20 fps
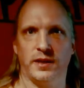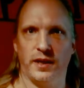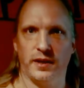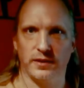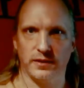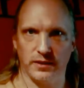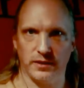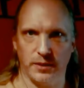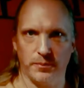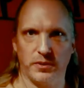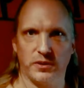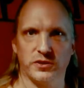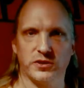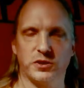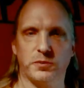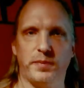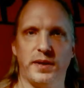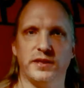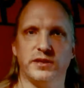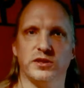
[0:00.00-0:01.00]
And liminal
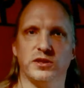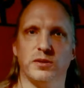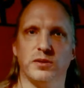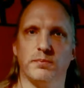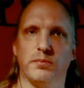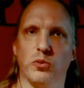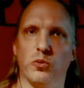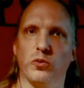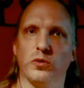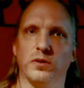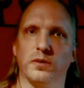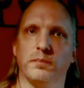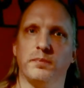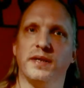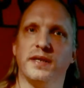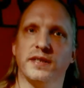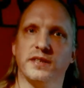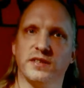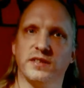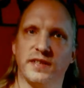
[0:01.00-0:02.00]
space is important
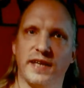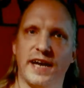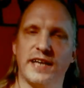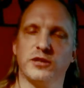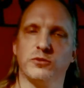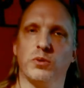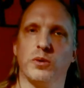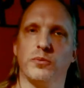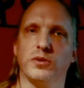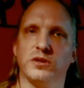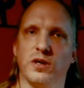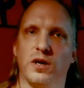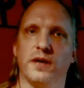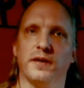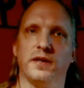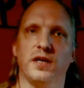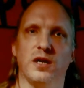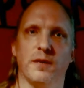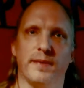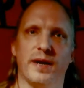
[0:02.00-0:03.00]
because that's where we're
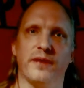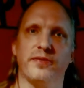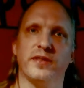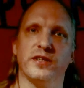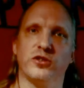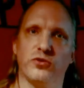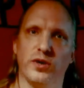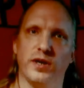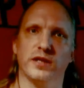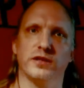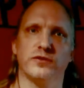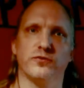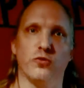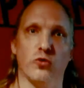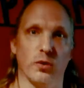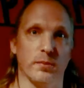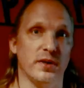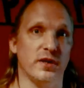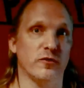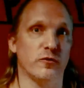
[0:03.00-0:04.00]
talking about the
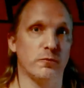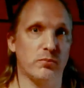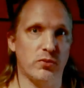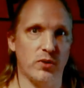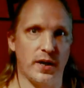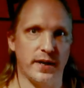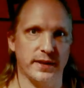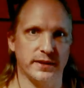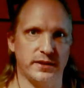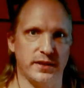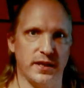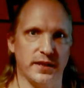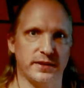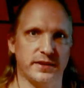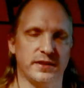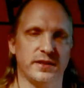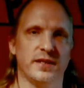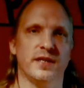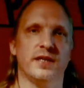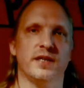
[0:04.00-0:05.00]
transformative
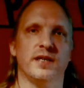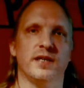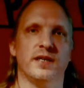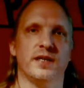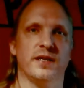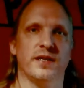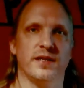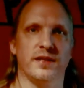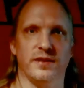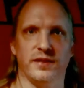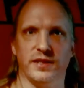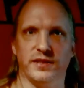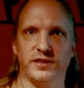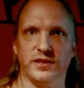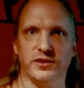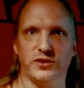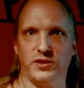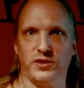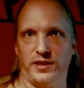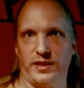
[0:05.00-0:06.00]
process. This
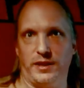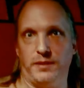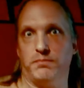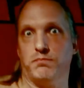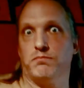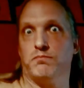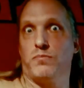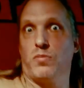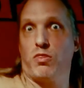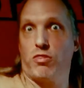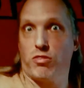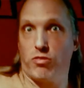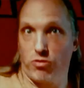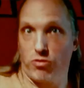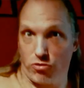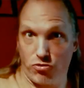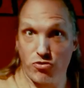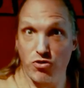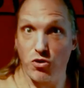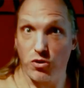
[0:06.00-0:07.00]
is the
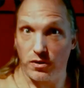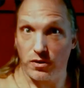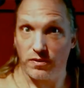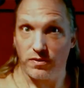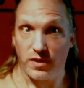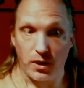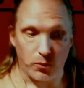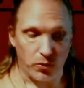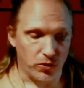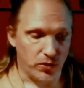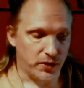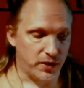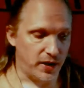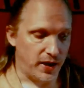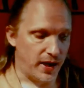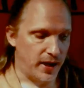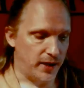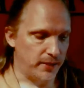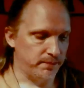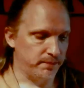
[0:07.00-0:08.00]
third thing we're looking
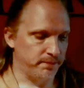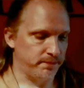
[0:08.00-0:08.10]
at.